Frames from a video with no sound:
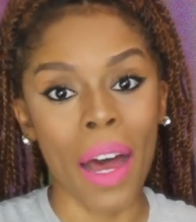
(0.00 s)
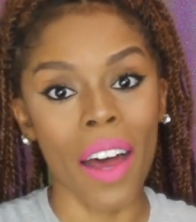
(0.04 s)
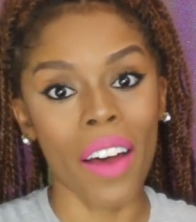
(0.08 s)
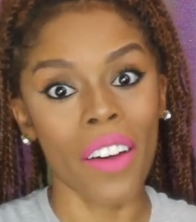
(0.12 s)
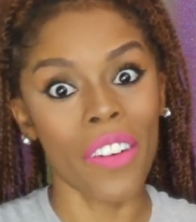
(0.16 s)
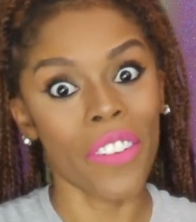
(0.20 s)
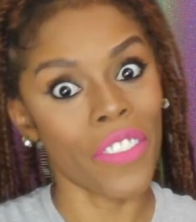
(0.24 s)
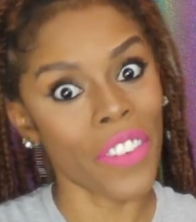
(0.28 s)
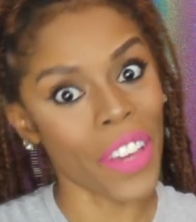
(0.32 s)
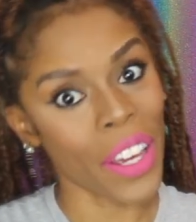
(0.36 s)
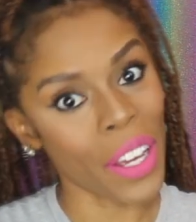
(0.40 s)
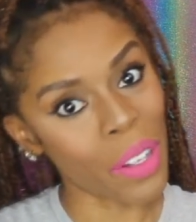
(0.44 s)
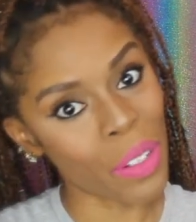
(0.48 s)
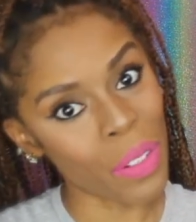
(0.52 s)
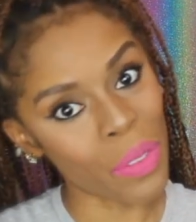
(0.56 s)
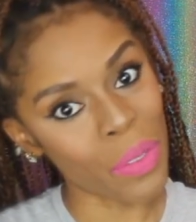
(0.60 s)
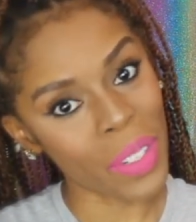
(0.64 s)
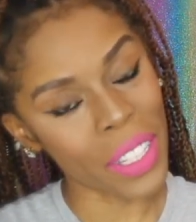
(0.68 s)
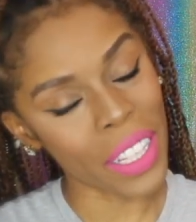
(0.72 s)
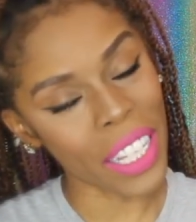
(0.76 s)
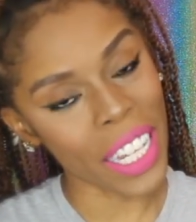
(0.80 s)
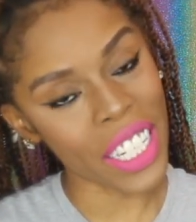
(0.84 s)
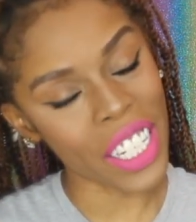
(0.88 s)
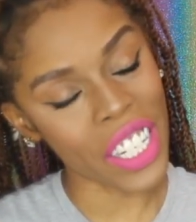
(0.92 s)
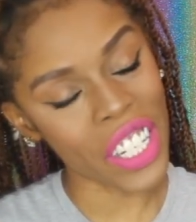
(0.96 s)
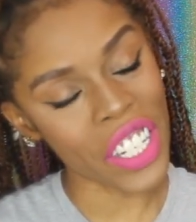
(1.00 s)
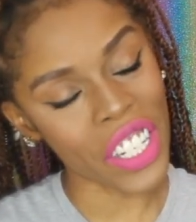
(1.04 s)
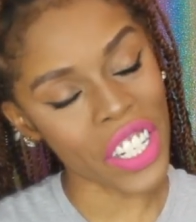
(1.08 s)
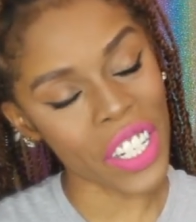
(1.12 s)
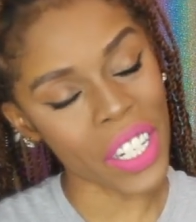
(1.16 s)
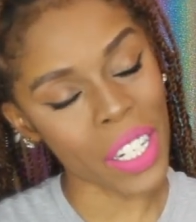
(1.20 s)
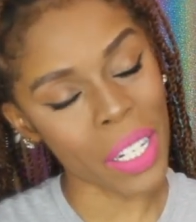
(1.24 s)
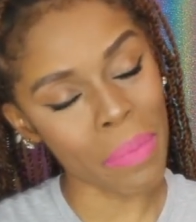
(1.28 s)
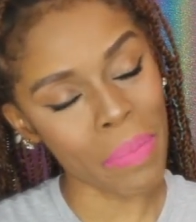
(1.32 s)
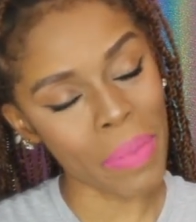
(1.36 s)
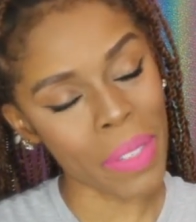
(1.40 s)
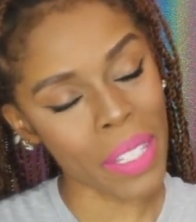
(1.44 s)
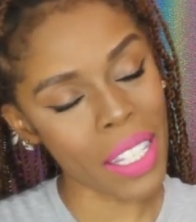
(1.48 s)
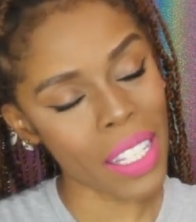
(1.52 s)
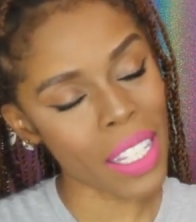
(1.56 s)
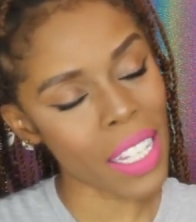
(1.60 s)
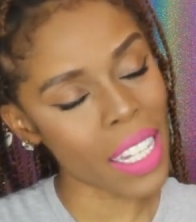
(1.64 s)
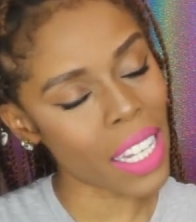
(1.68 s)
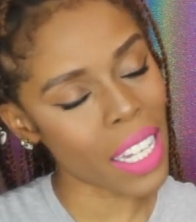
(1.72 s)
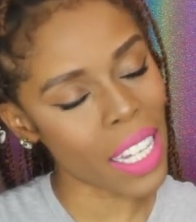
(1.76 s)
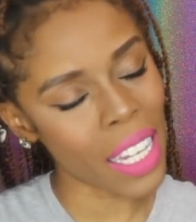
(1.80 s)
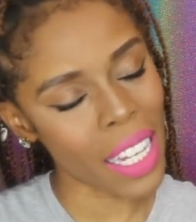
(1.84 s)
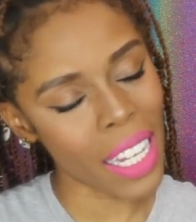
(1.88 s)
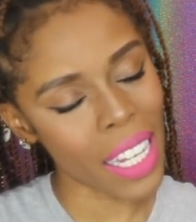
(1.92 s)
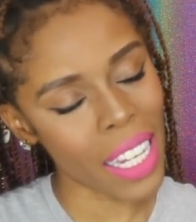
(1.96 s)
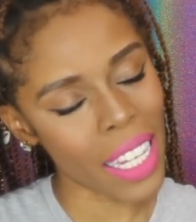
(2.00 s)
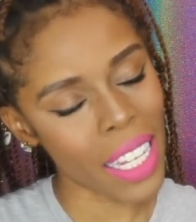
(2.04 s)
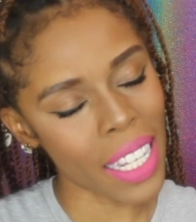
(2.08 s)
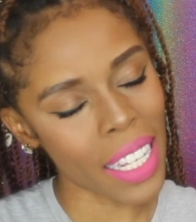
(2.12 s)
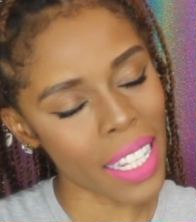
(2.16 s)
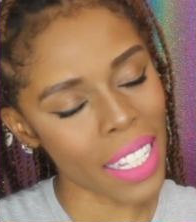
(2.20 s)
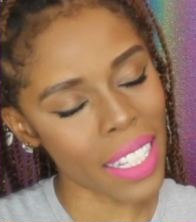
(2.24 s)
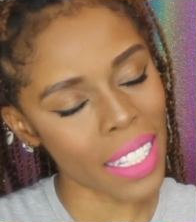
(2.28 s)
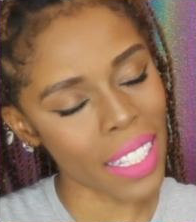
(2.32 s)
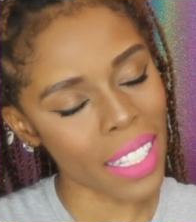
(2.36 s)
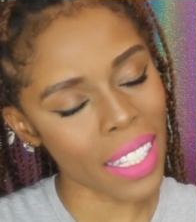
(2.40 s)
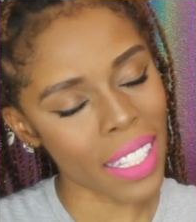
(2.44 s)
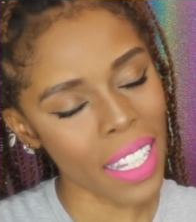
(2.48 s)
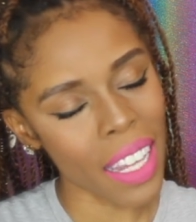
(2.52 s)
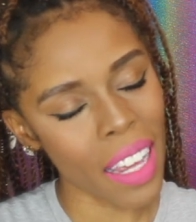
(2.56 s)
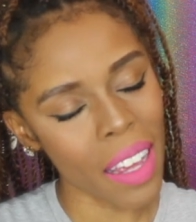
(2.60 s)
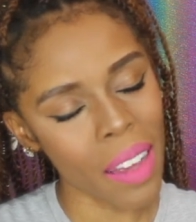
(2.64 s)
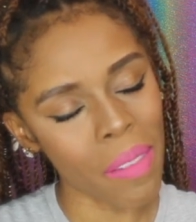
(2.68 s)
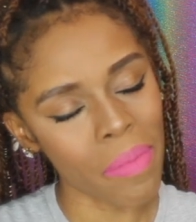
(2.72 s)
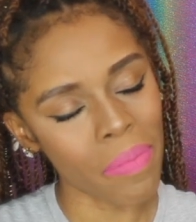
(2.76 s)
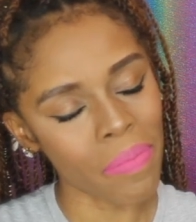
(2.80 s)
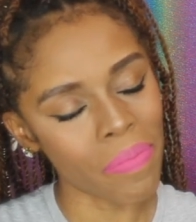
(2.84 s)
failed relationships is